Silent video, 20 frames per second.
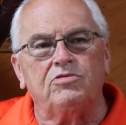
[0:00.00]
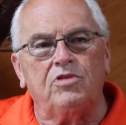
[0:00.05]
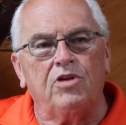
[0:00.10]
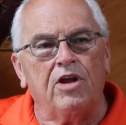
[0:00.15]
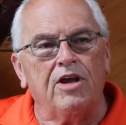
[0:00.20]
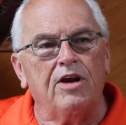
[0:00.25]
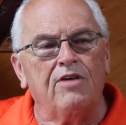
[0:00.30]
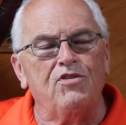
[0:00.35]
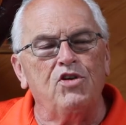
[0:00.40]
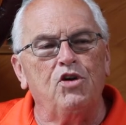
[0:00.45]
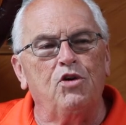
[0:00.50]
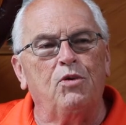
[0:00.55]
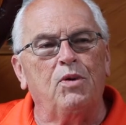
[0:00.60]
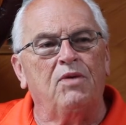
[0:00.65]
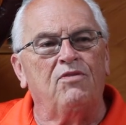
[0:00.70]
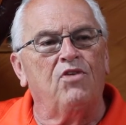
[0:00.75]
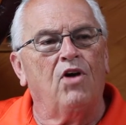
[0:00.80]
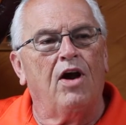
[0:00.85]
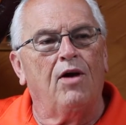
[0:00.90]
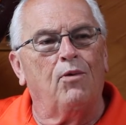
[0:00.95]
The interview
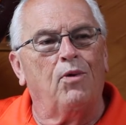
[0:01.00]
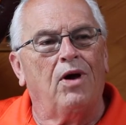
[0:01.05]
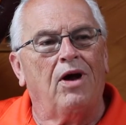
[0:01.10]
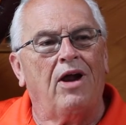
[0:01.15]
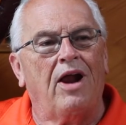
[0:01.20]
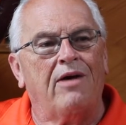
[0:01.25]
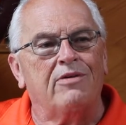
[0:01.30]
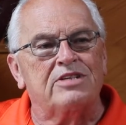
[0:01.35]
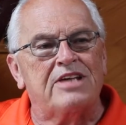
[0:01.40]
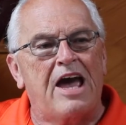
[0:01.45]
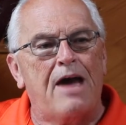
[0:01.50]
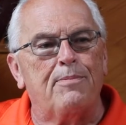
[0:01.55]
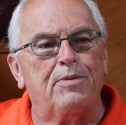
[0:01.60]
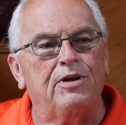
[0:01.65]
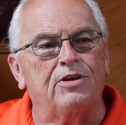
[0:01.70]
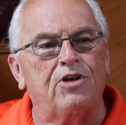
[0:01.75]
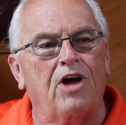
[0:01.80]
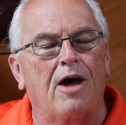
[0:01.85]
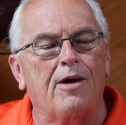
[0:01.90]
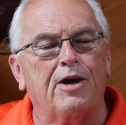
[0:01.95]
went very well. I was happy
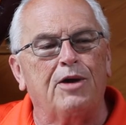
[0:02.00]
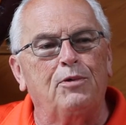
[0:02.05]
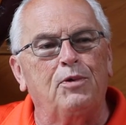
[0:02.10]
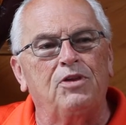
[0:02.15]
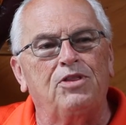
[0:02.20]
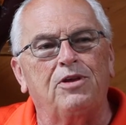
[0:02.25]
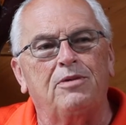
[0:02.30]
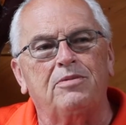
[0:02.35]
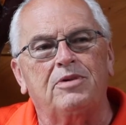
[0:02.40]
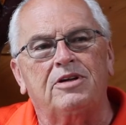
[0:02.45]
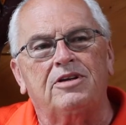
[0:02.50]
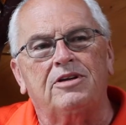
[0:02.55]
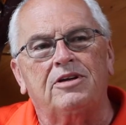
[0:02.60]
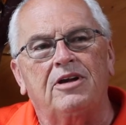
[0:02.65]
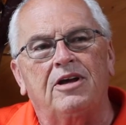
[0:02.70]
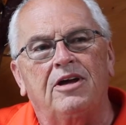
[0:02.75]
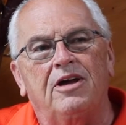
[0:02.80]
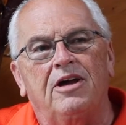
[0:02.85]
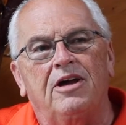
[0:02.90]
to talk with him, and